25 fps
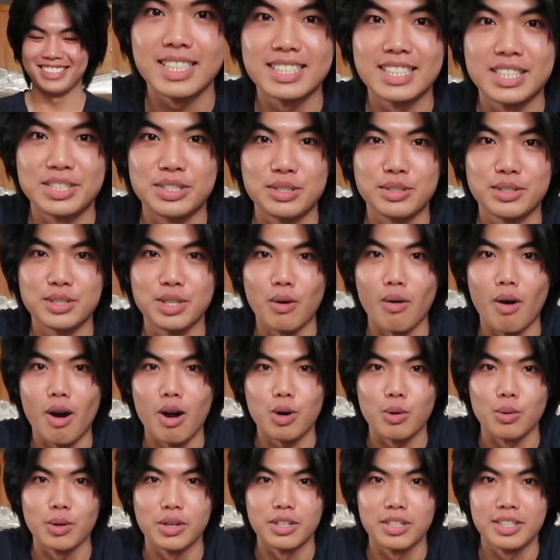This is so
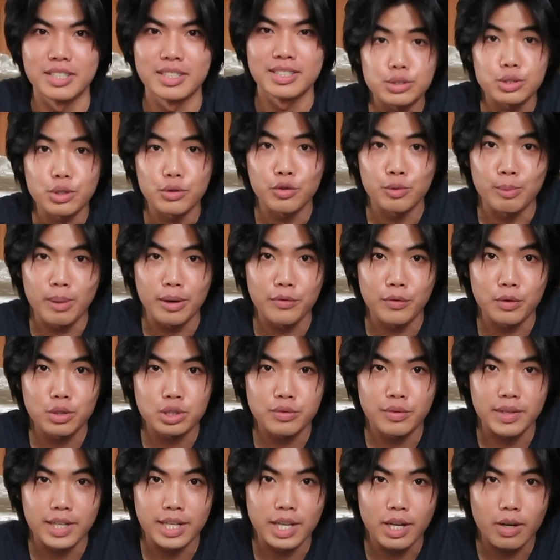awkward. So for my
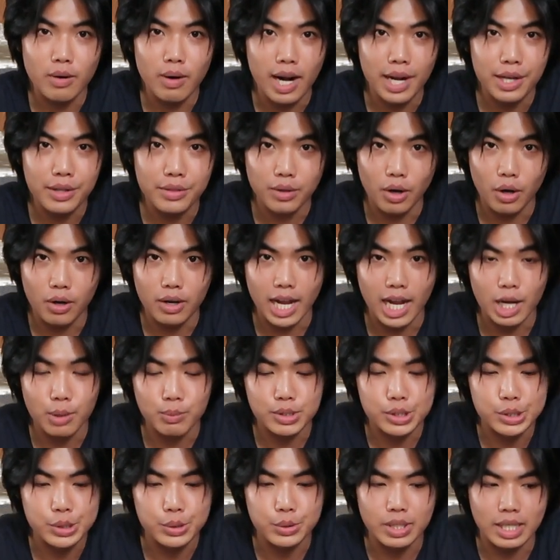first video, I thought I
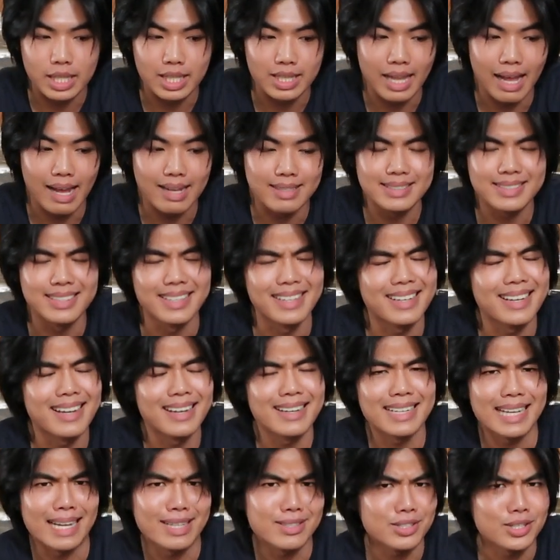would do the
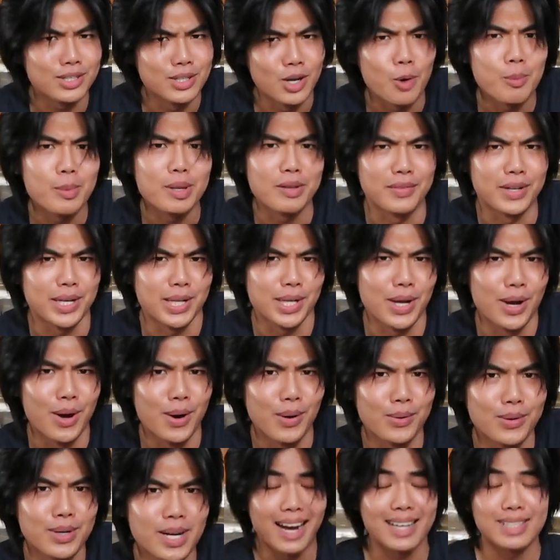classic get to know me
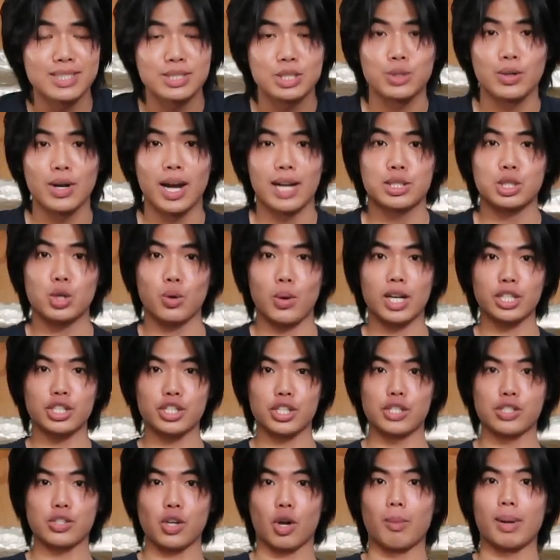video. I asked you guys
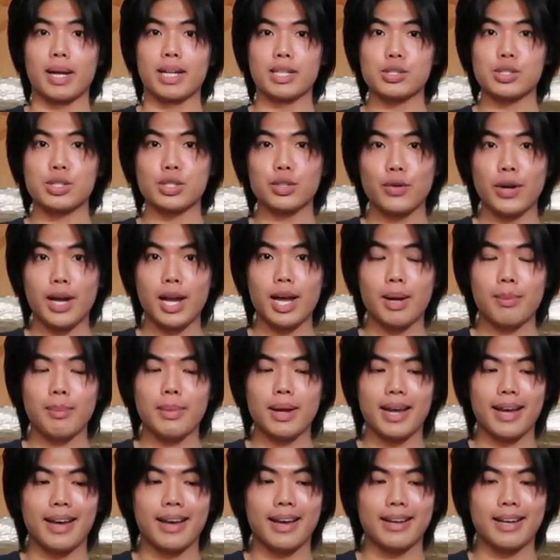questions on my Instagram
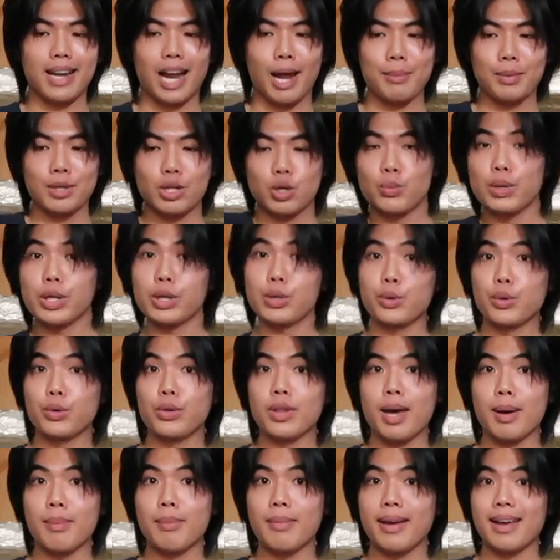and I'm gonna read through
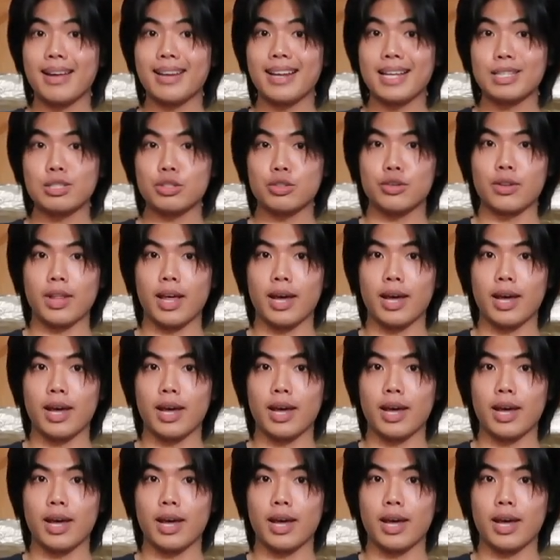them and answer